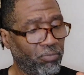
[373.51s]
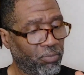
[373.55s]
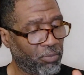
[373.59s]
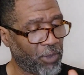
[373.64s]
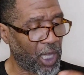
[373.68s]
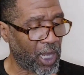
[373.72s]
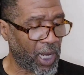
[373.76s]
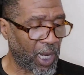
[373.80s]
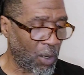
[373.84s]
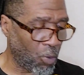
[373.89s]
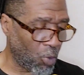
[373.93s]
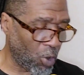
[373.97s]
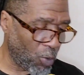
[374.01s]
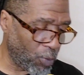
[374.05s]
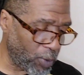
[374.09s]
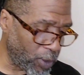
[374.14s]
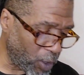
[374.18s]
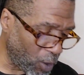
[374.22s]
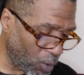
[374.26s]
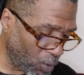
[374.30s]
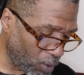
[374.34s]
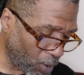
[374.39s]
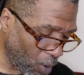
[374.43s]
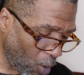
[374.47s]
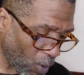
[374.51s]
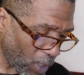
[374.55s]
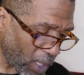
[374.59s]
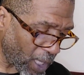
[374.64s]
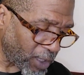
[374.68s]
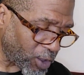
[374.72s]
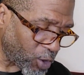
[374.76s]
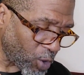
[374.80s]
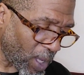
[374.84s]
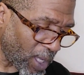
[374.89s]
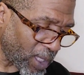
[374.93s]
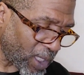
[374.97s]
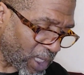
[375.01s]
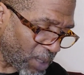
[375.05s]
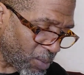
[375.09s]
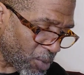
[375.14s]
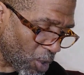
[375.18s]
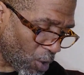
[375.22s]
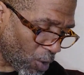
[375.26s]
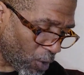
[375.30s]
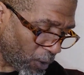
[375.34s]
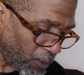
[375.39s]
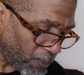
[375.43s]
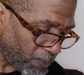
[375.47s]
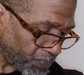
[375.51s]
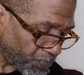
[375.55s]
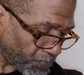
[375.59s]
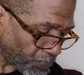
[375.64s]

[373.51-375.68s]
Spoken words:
That ain't what we're doing. Okay, so I keep going.